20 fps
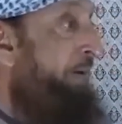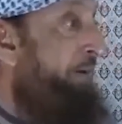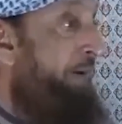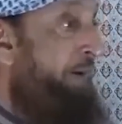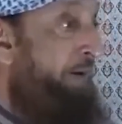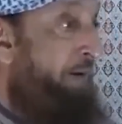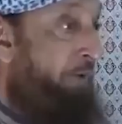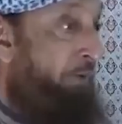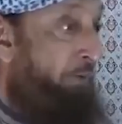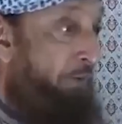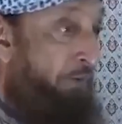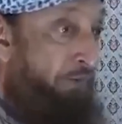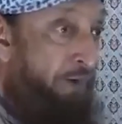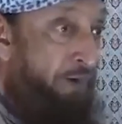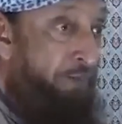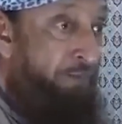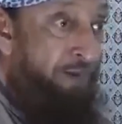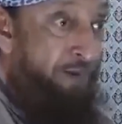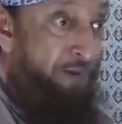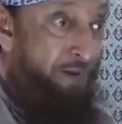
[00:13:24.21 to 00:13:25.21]
or Madinatul
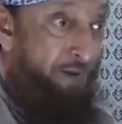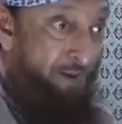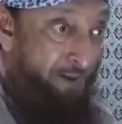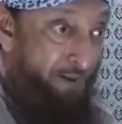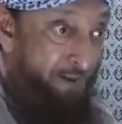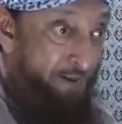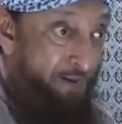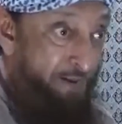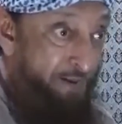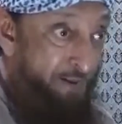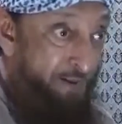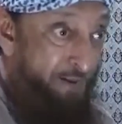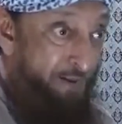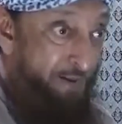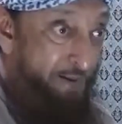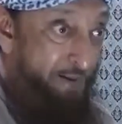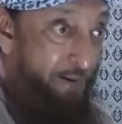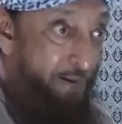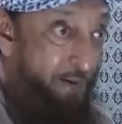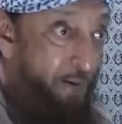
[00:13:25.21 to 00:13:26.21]
Nabi
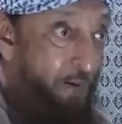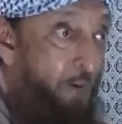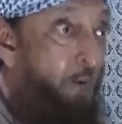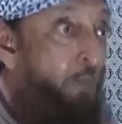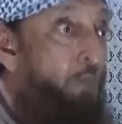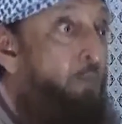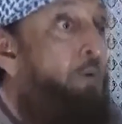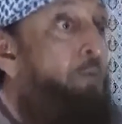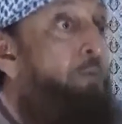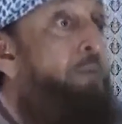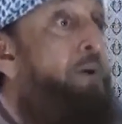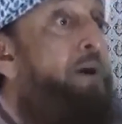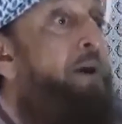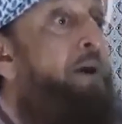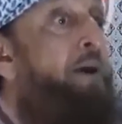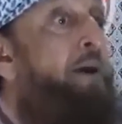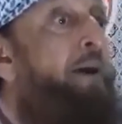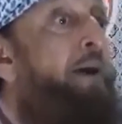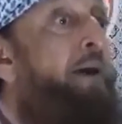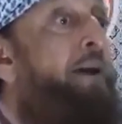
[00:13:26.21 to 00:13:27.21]
would
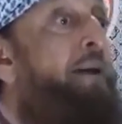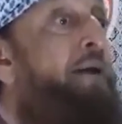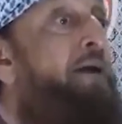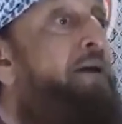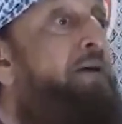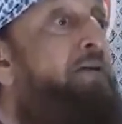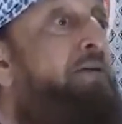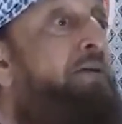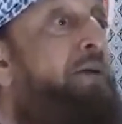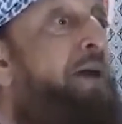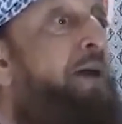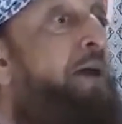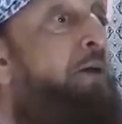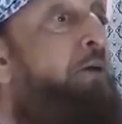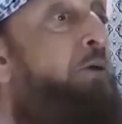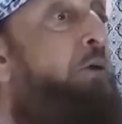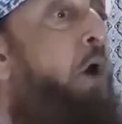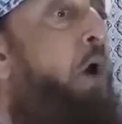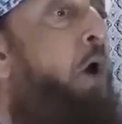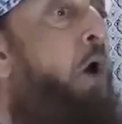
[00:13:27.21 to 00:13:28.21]
be in a
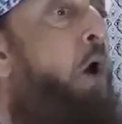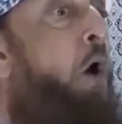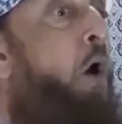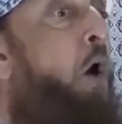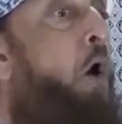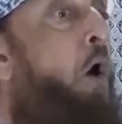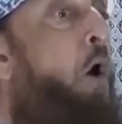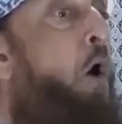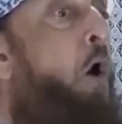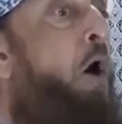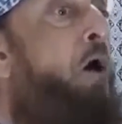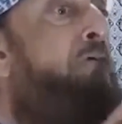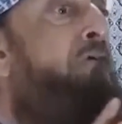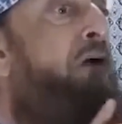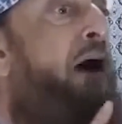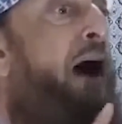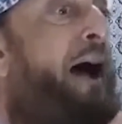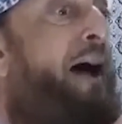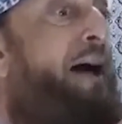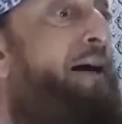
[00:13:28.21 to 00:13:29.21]
state
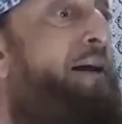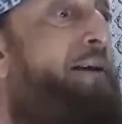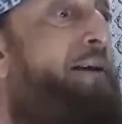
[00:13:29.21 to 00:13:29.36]
of